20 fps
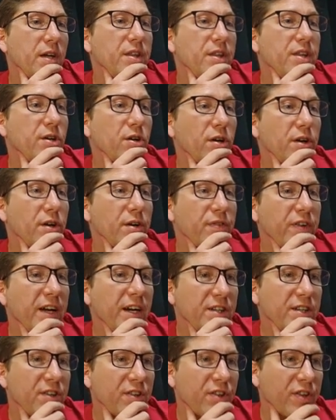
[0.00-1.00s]
The
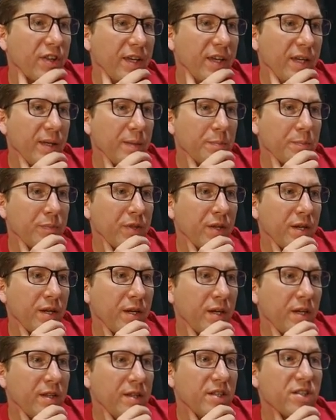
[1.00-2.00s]
Artifact Theme.
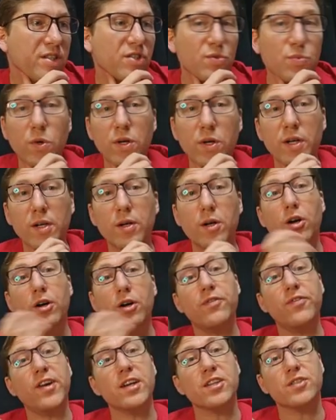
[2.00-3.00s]

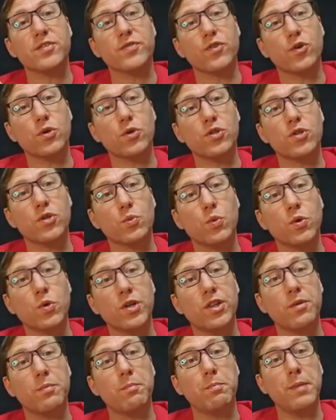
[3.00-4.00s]
Artifacts, of course, are one
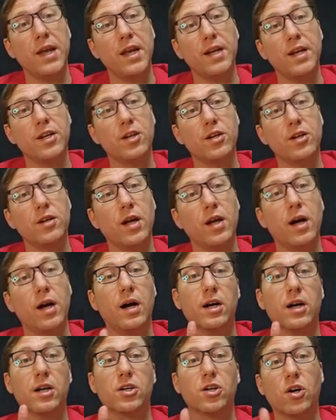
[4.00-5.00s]
of the main
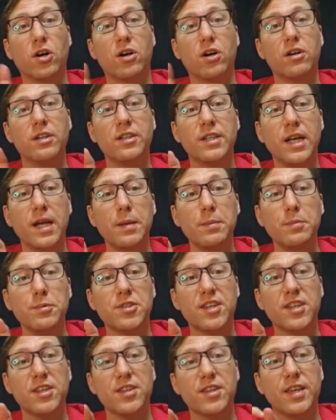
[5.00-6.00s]
card types
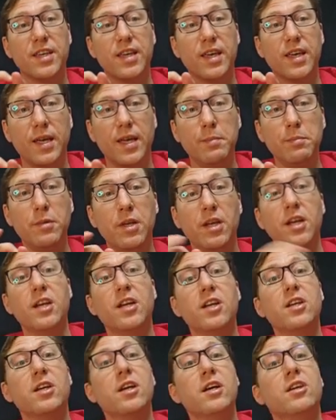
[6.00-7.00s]
in the game.
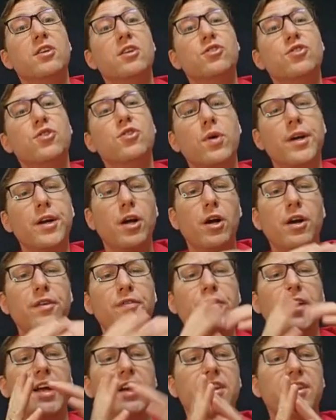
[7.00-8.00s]
So an
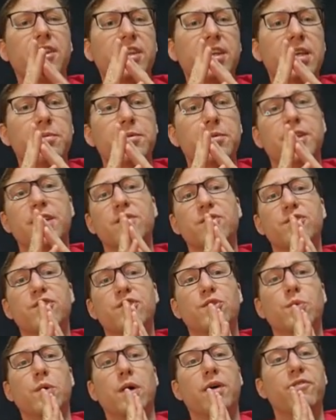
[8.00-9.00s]
artifact theme gives
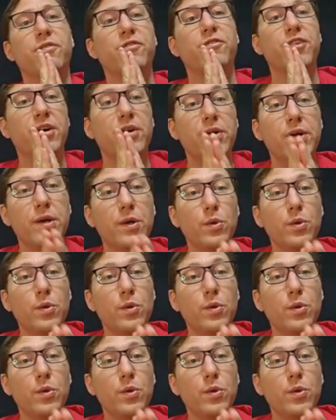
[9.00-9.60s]
you a very